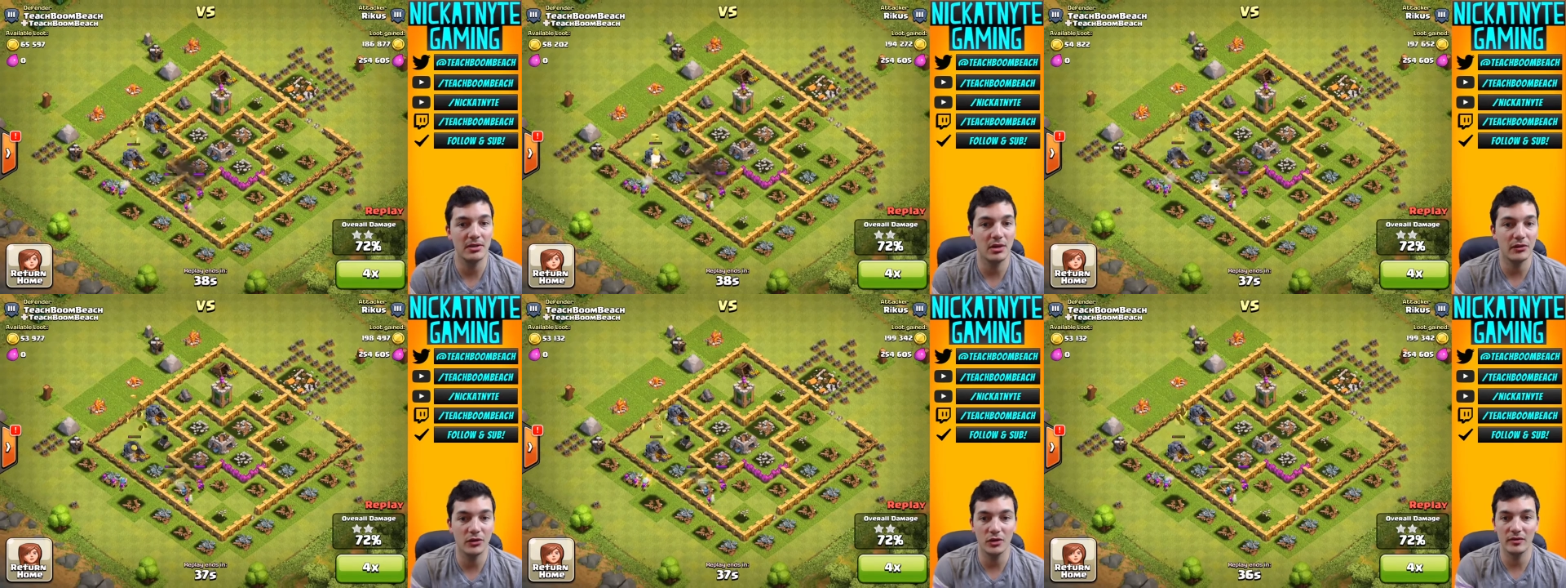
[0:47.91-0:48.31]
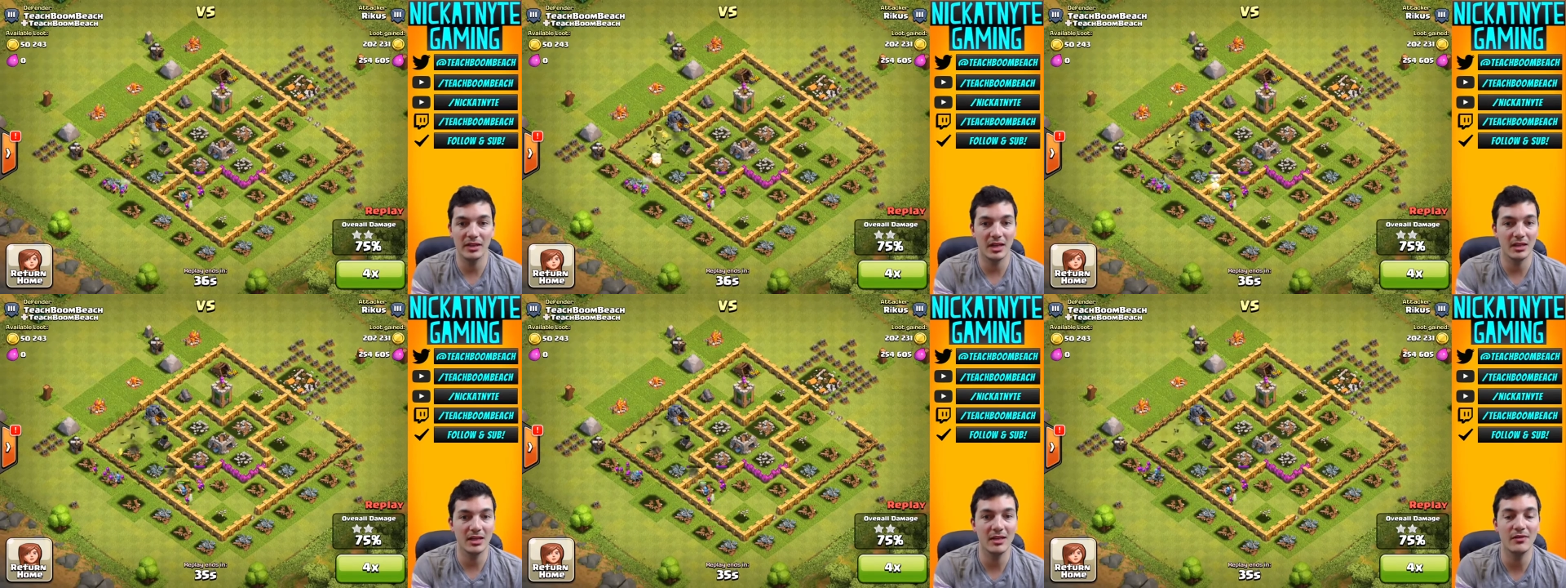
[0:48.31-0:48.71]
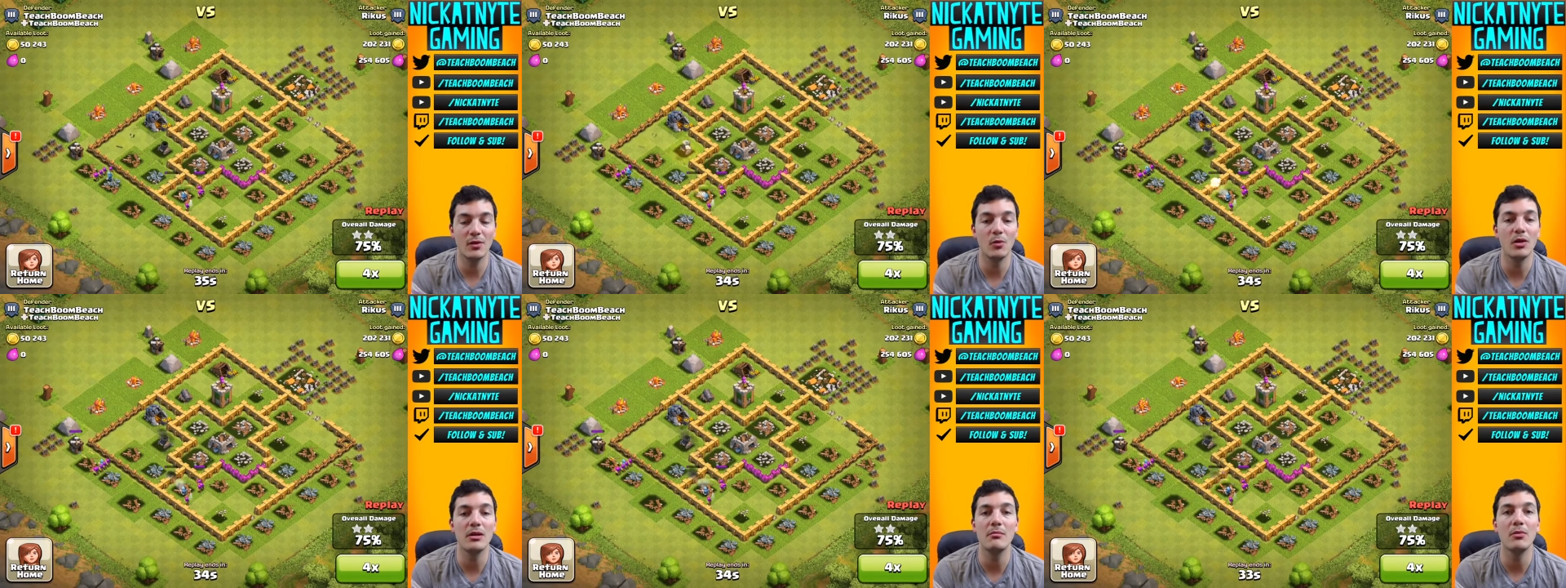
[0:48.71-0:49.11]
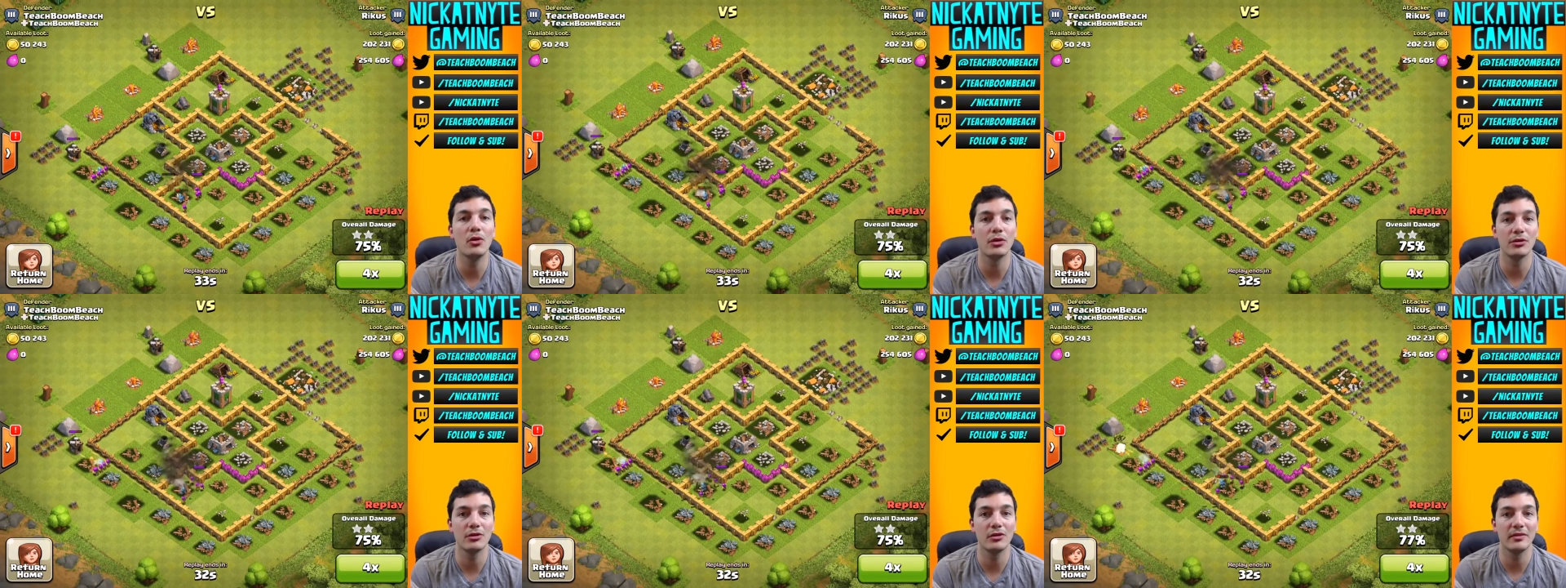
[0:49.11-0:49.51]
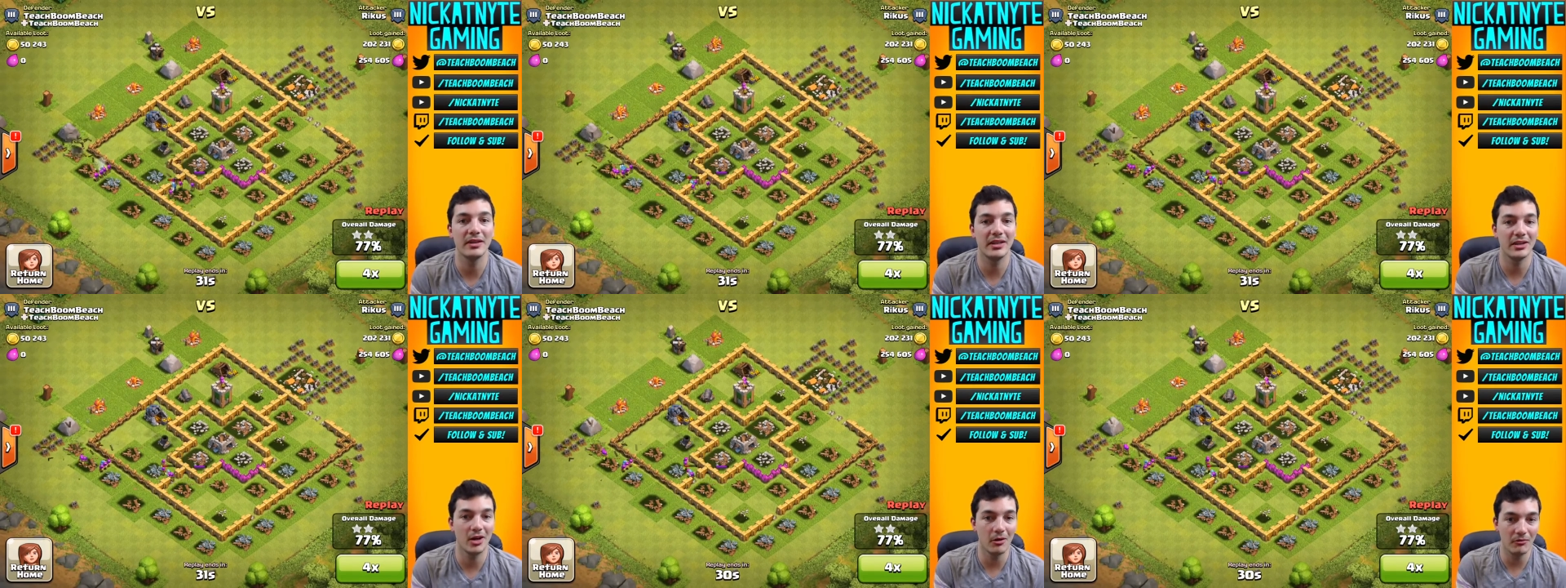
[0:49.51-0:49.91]
And also have like a level one mortar over
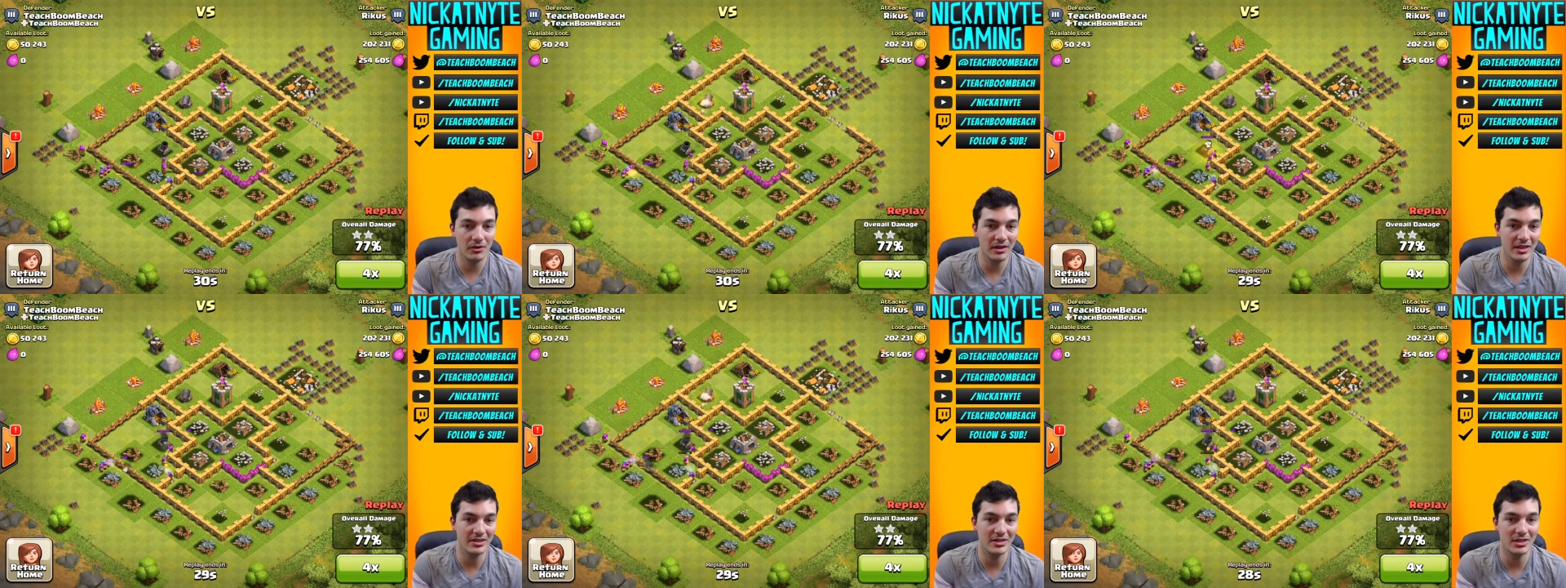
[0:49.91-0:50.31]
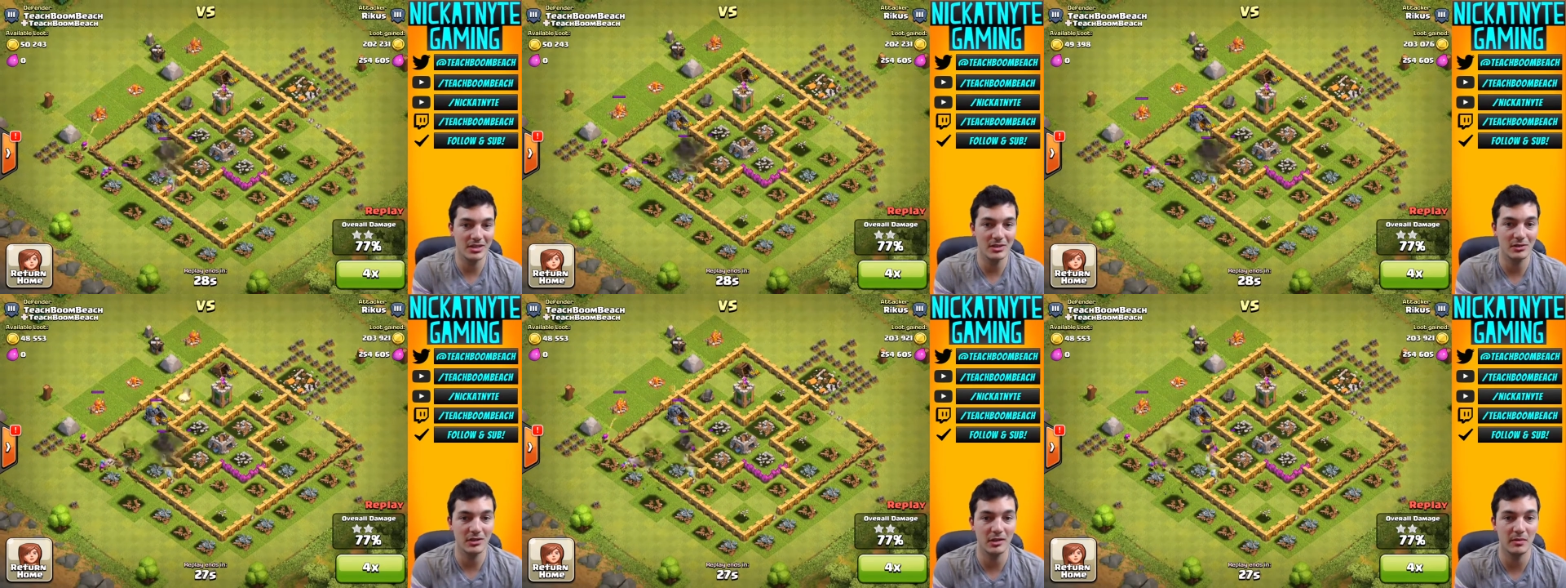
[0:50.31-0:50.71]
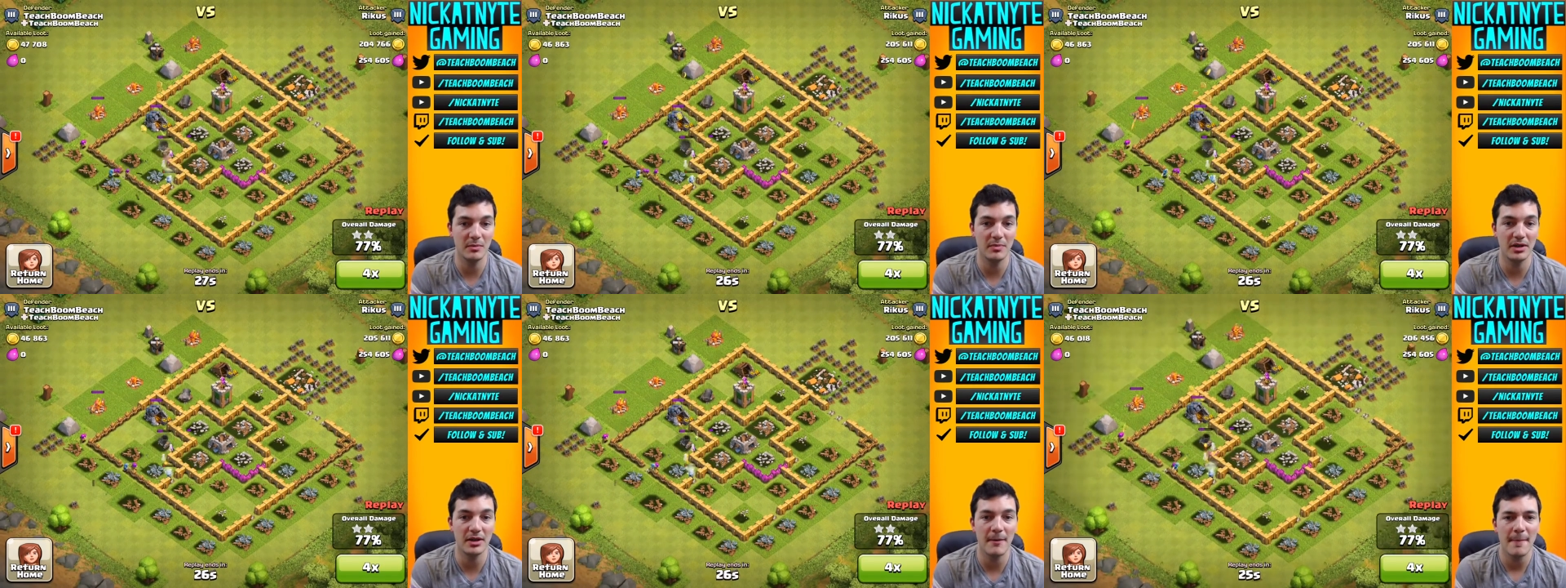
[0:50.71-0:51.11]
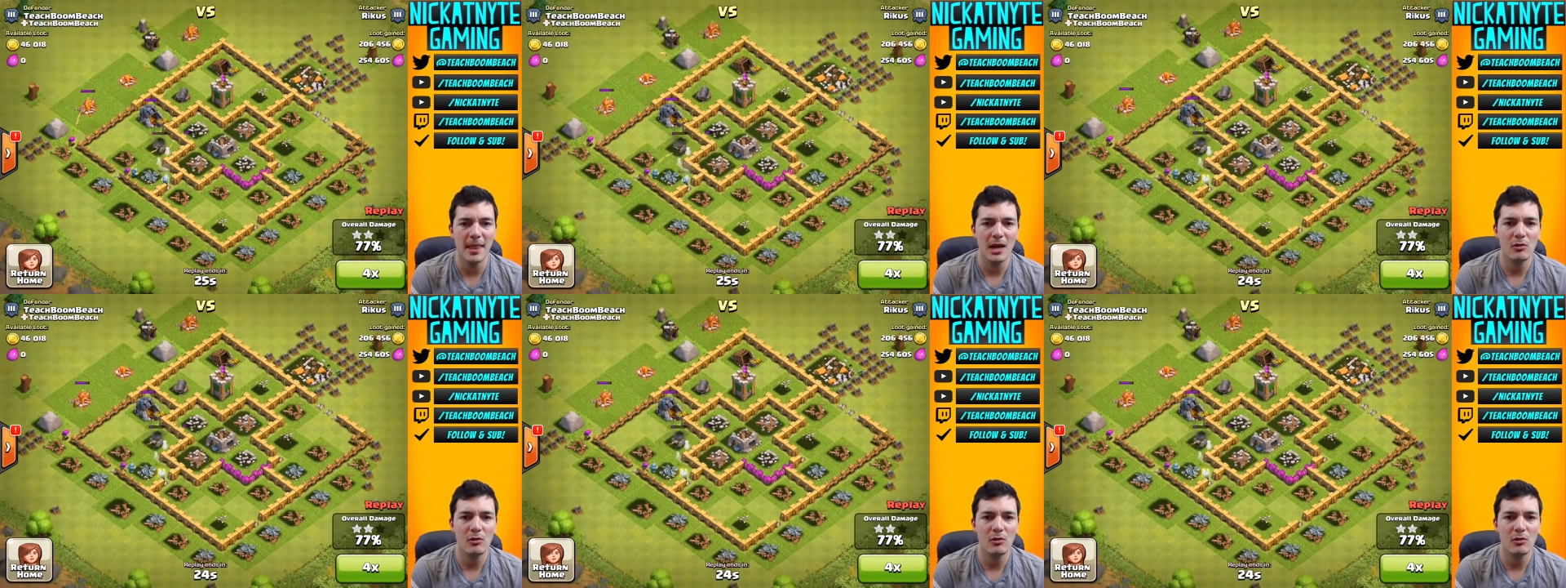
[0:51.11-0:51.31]
there. Hopefully they start doing a little bit better.